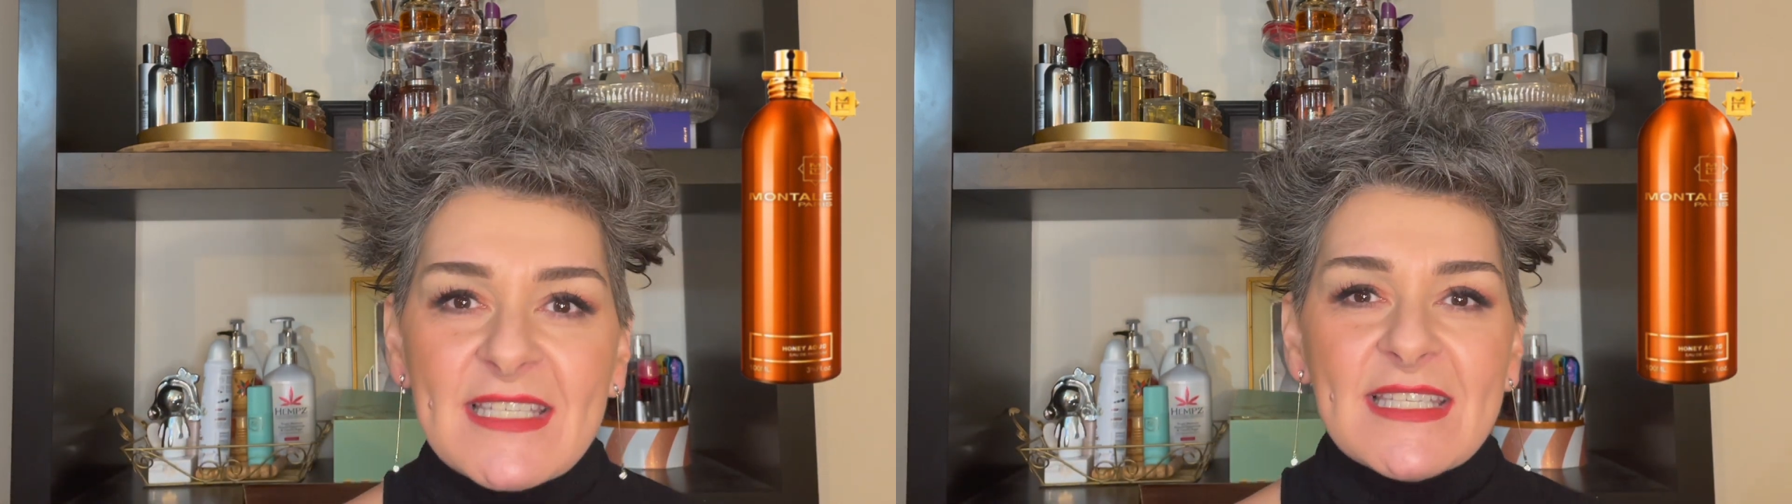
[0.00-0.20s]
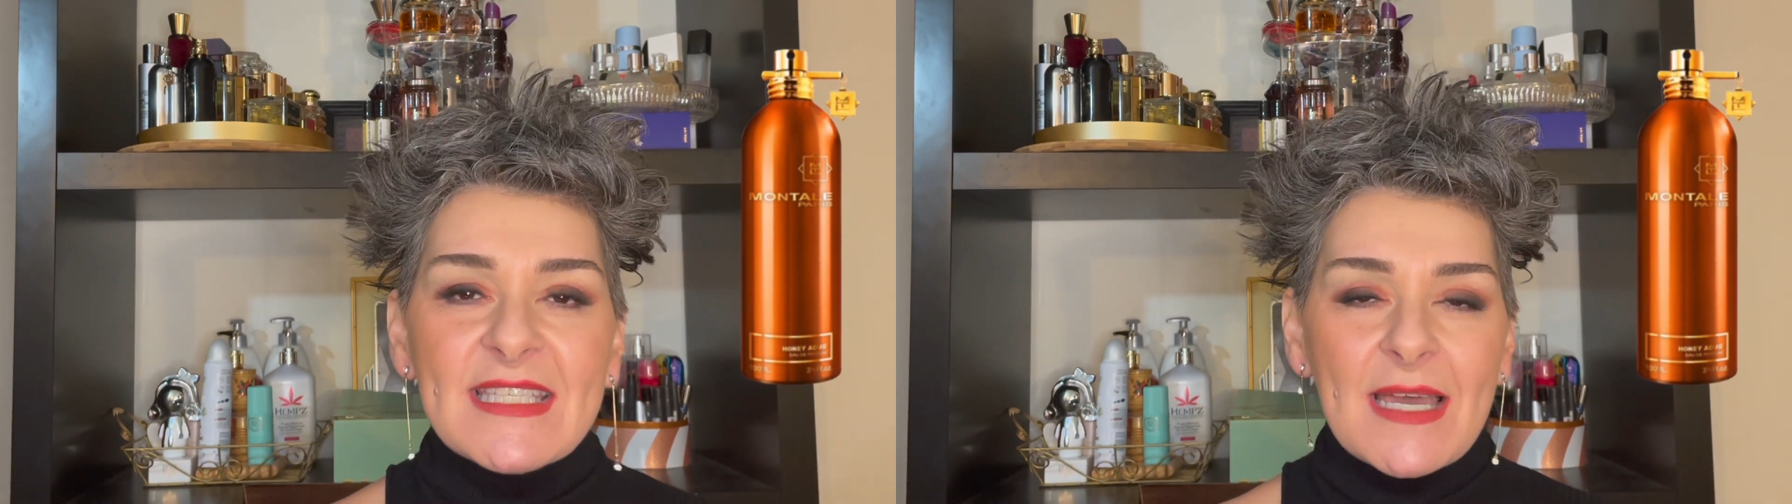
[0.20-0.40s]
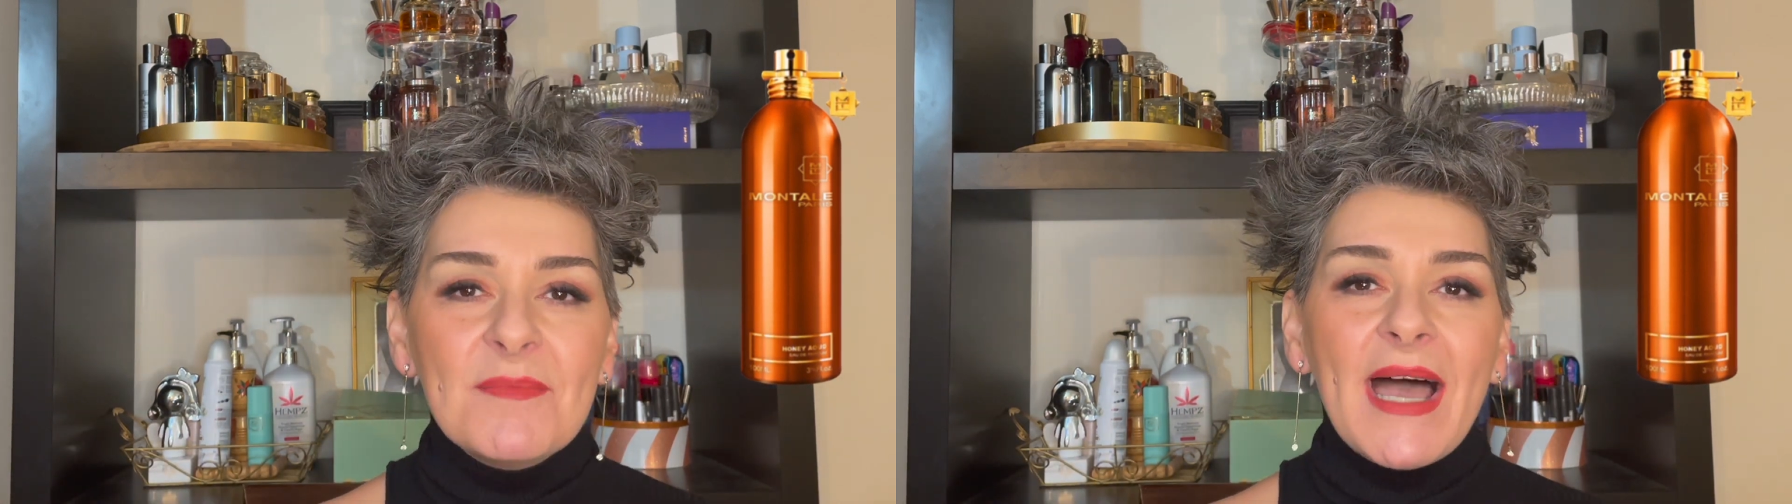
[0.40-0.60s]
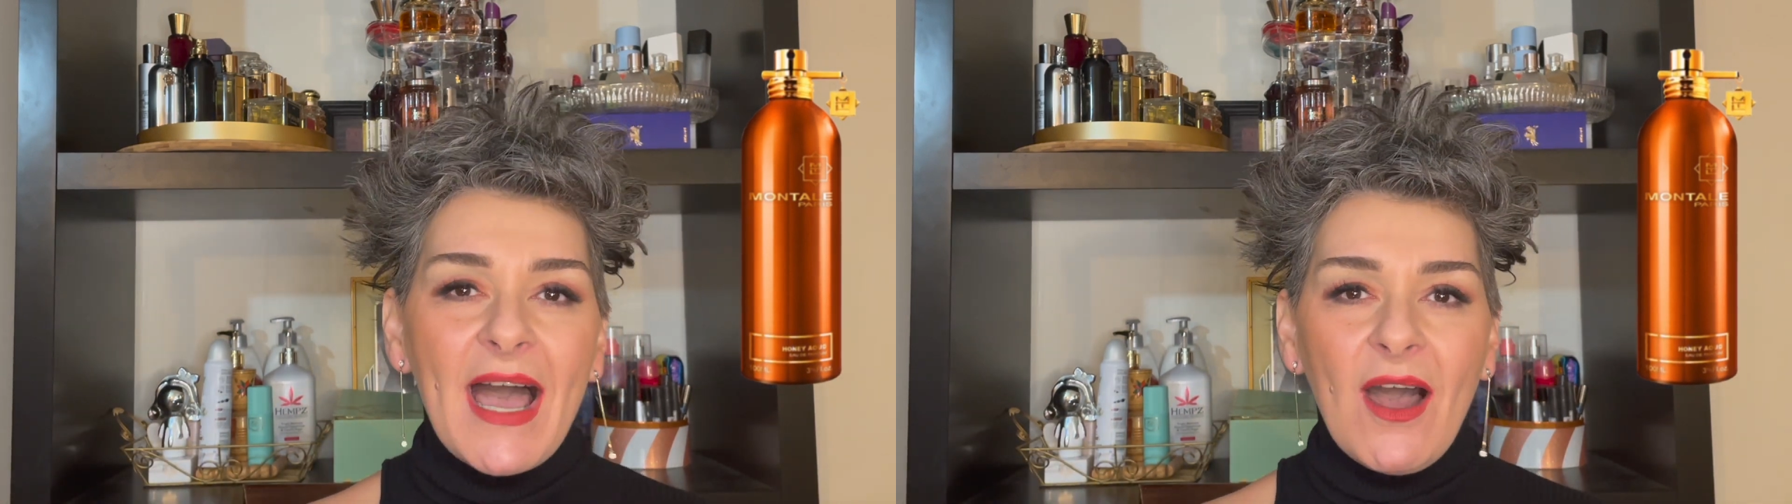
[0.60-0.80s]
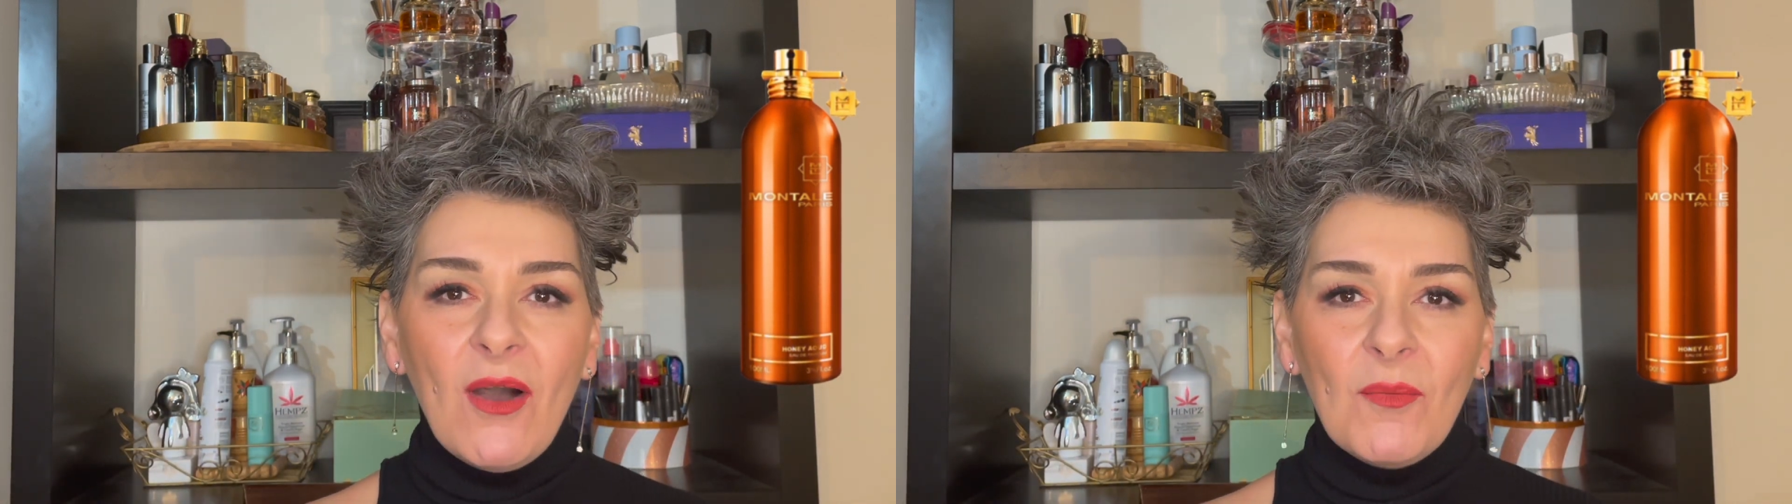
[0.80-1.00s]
and somehow